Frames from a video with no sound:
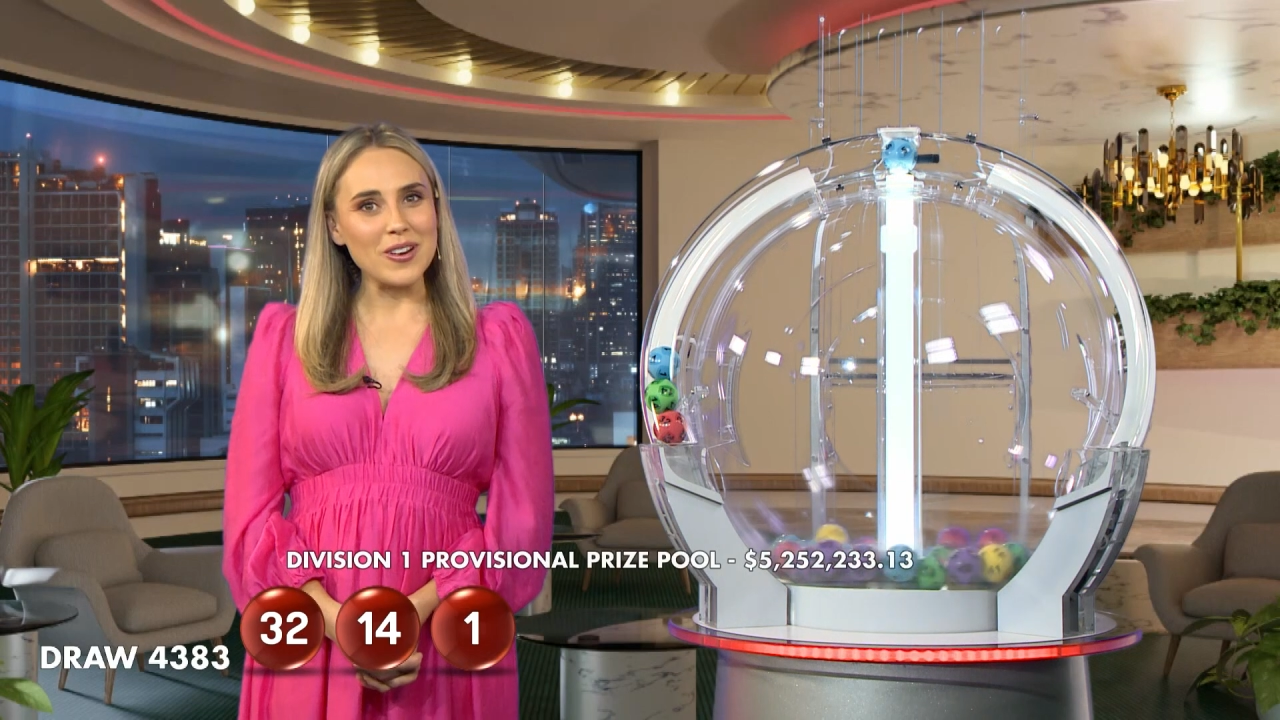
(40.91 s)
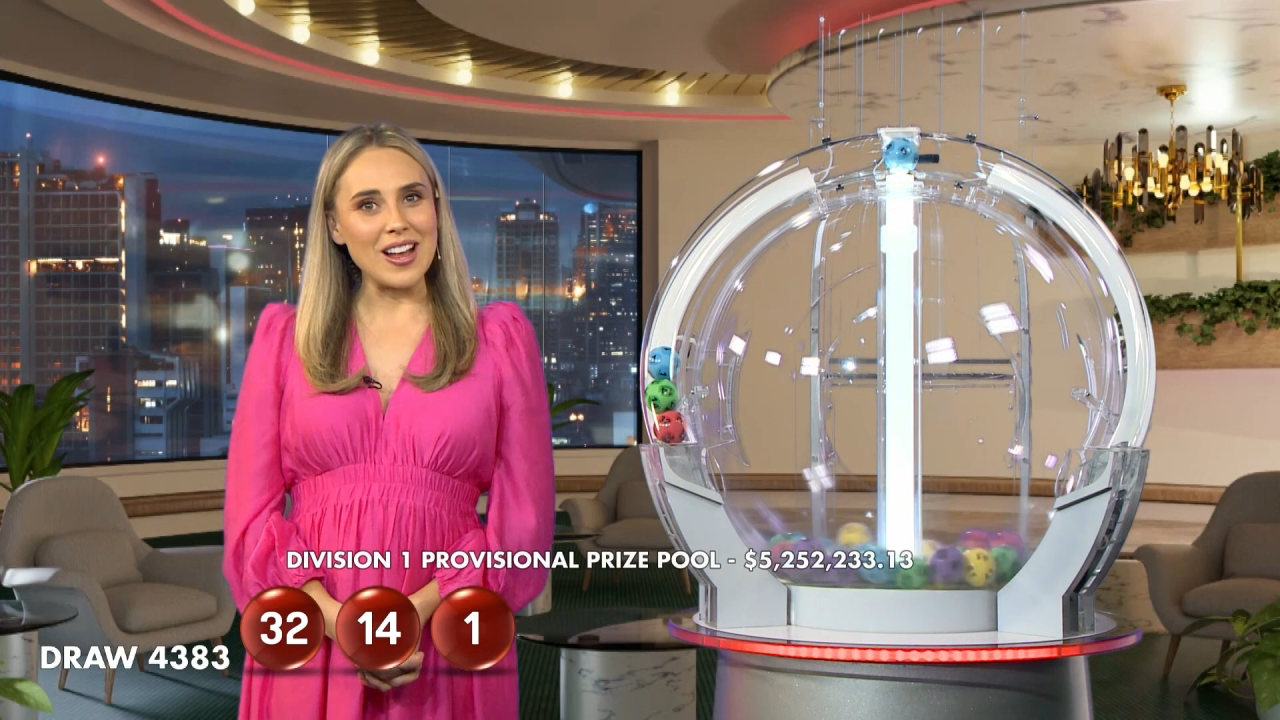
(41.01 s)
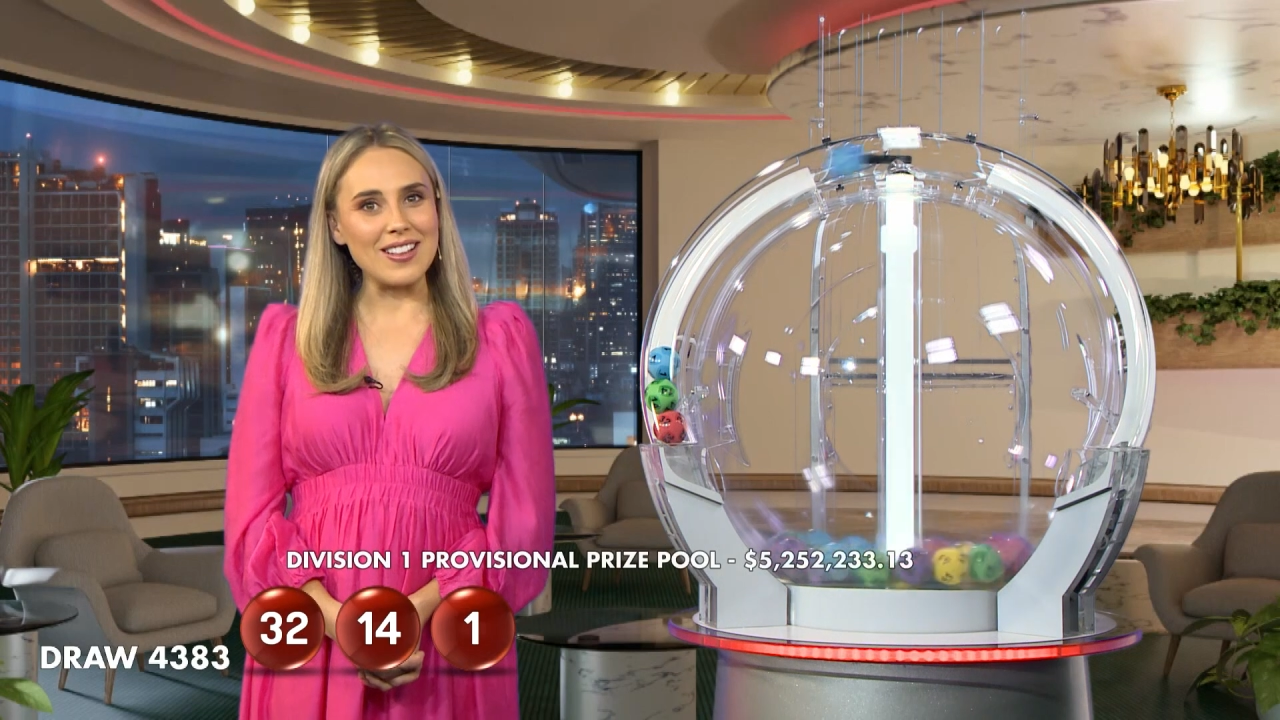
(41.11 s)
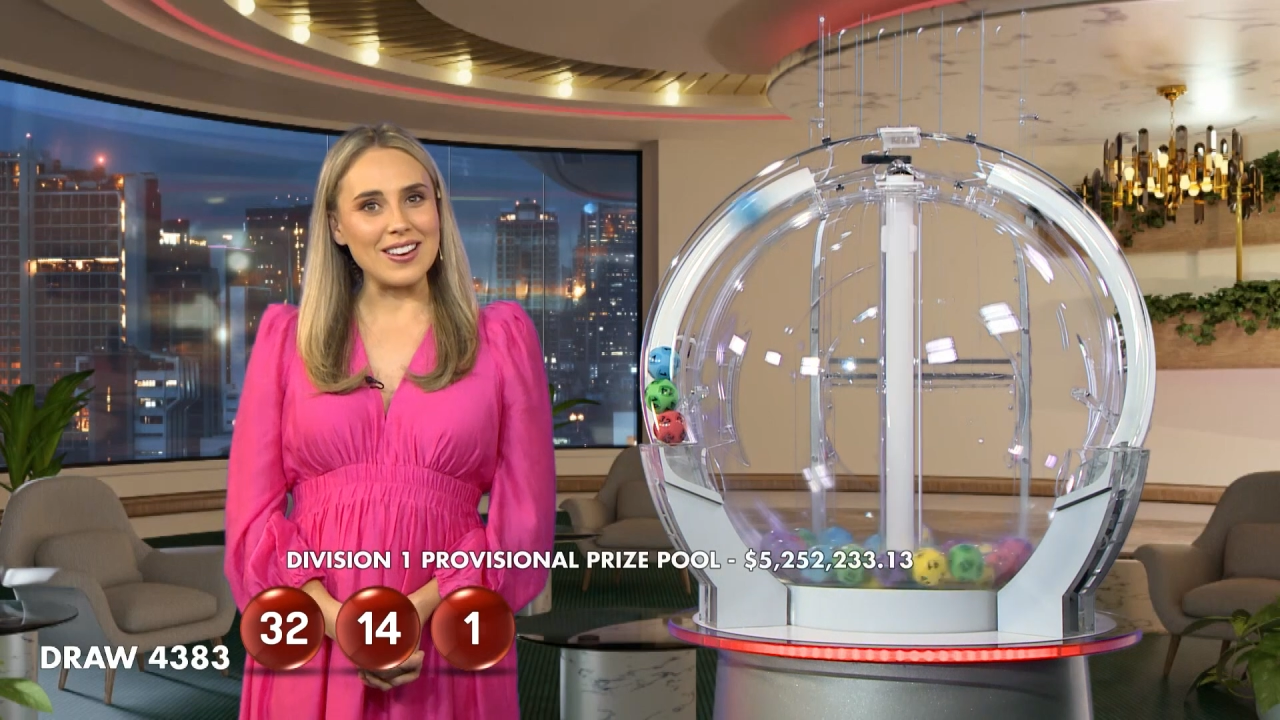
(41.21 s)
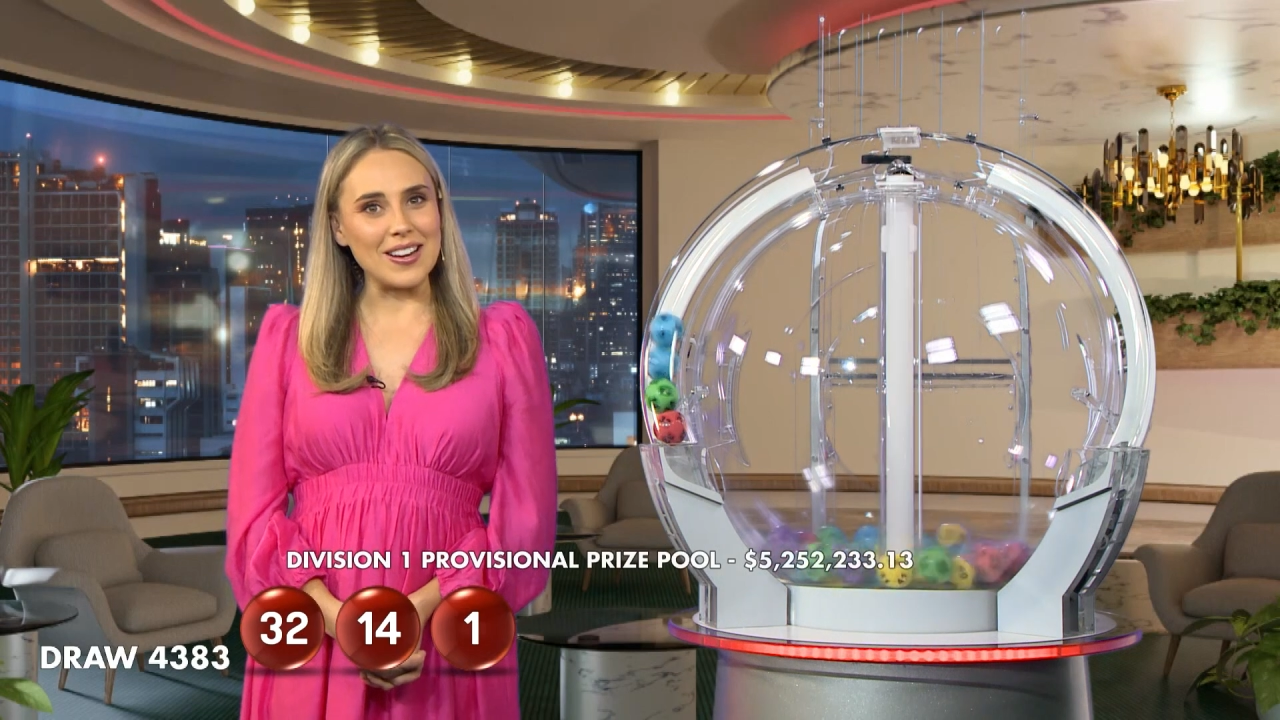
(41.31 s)
a
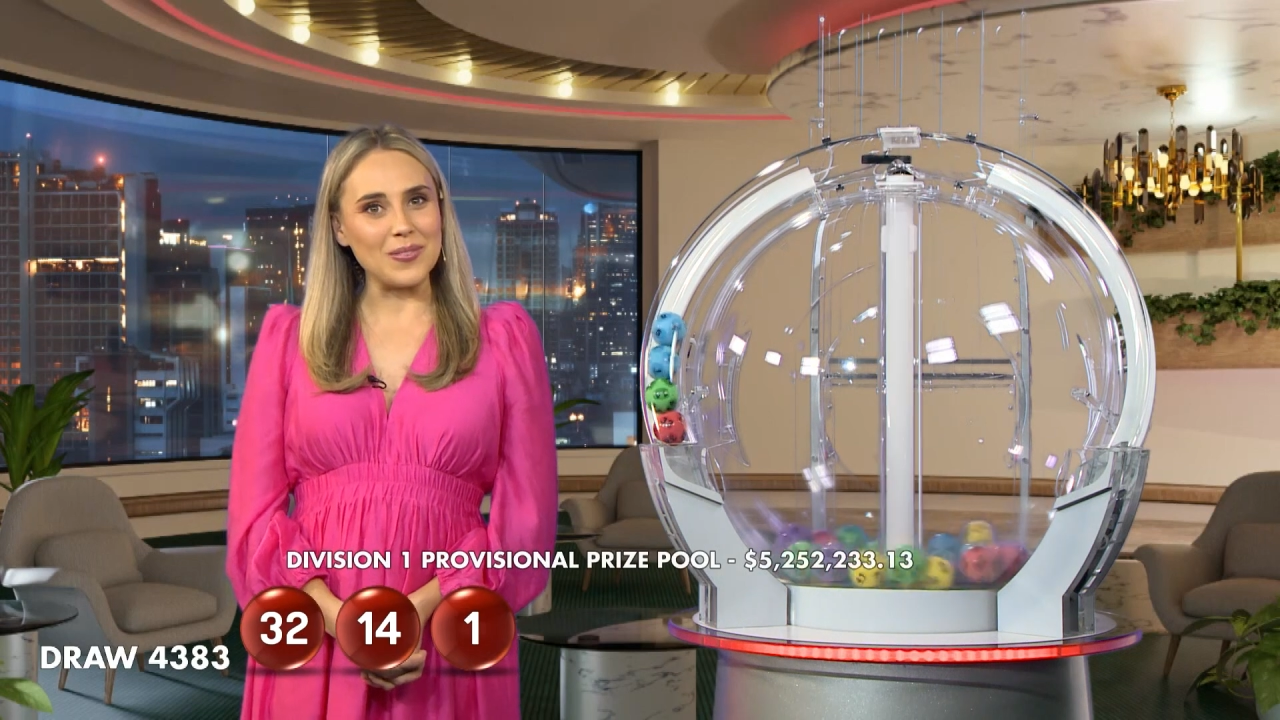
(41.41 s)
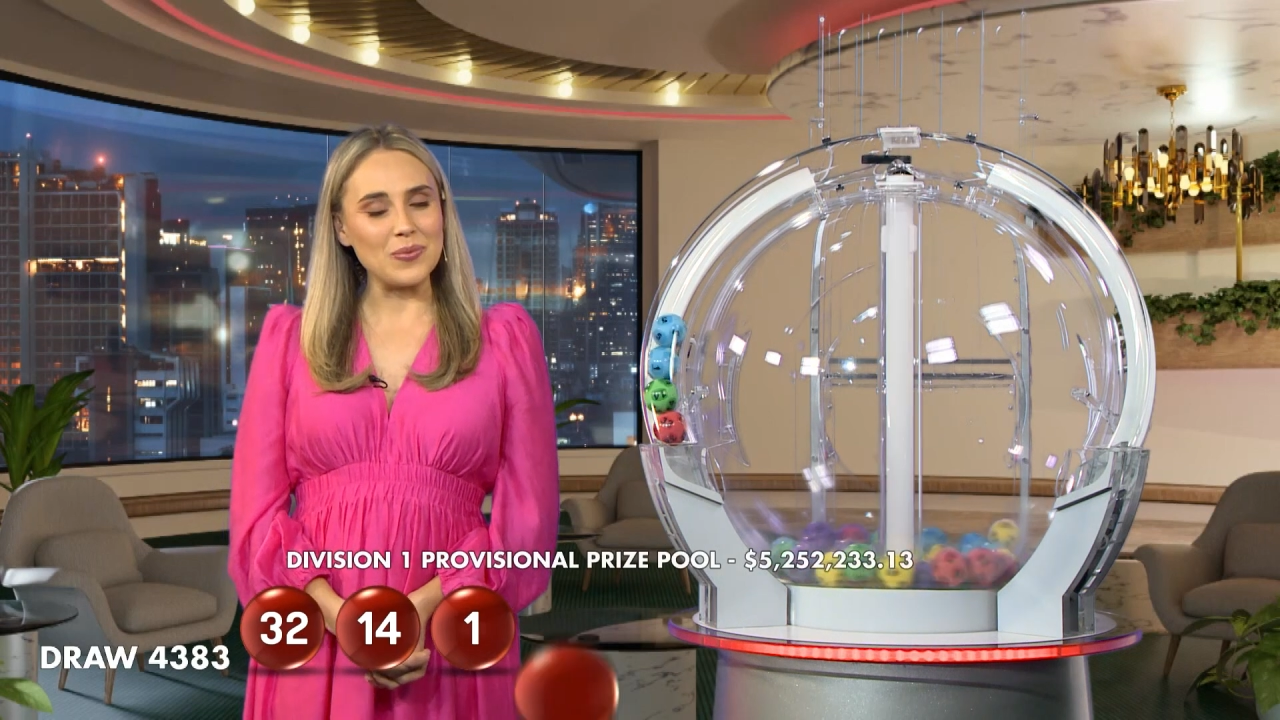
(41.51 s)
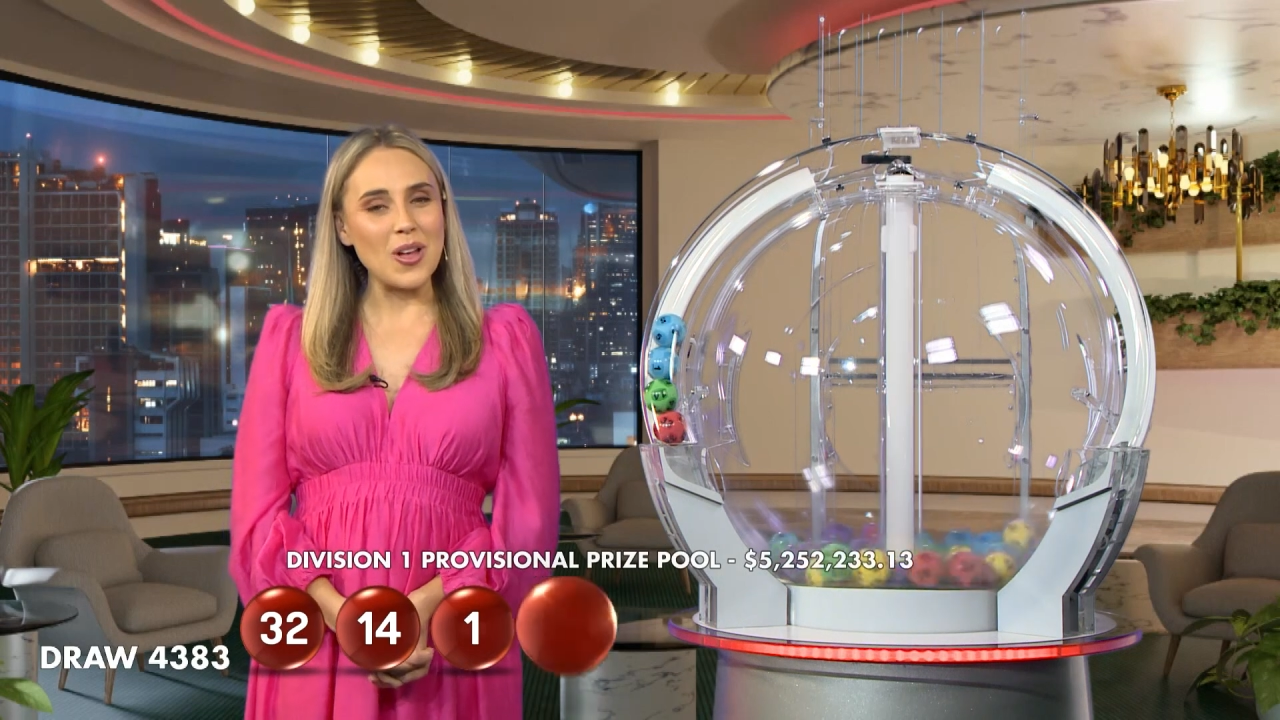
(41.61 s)
reality?